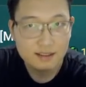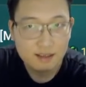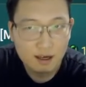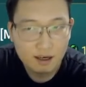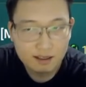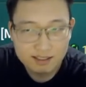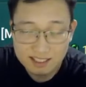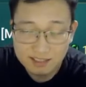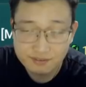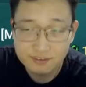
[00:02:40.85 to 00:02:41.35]

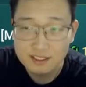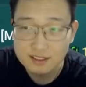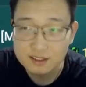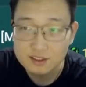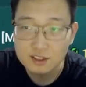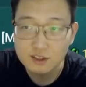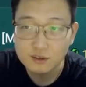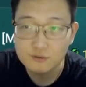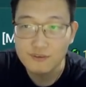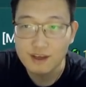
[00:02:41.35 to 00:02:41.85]
CV is
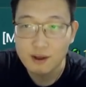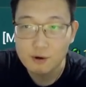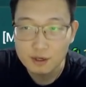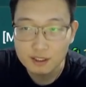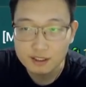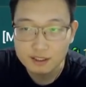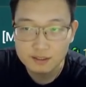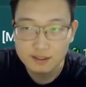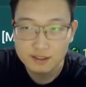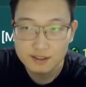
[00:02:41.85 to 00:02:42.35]
still very
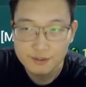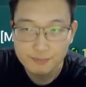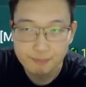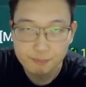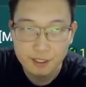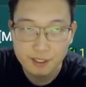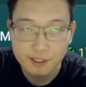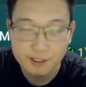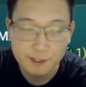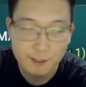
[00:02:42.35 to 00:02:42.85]
good,
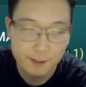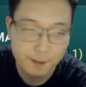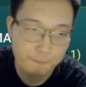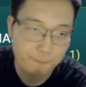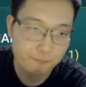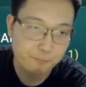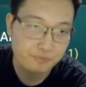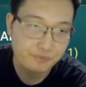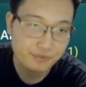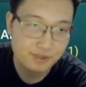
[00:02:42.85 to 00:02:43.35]
but um,
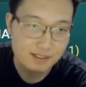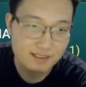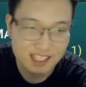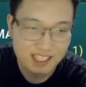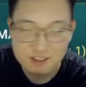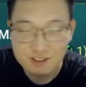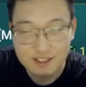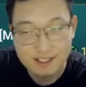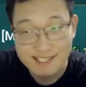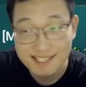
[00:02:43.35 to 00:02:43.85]

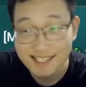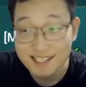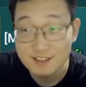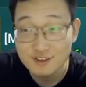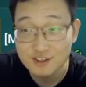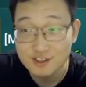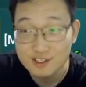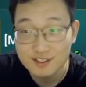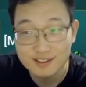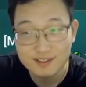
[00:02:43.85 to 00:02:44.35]
Duchess is
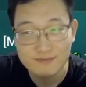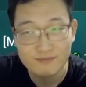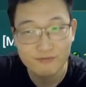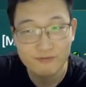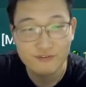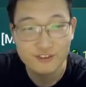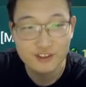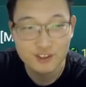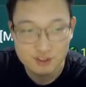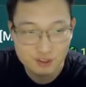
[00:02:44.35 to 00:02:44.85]
just
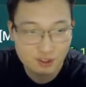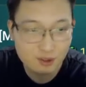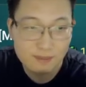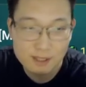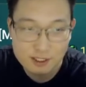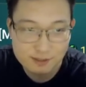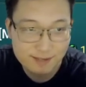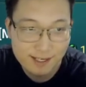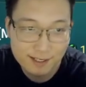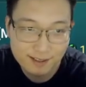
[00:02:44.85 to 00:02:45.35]
so
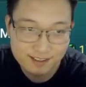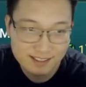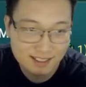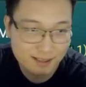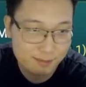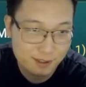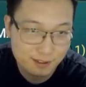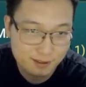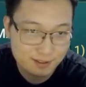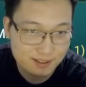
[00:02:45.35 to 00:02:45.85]
much better
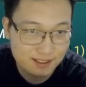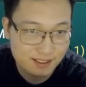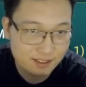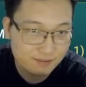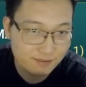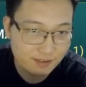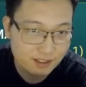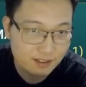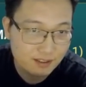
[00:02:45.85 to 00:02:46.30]
compared to CV.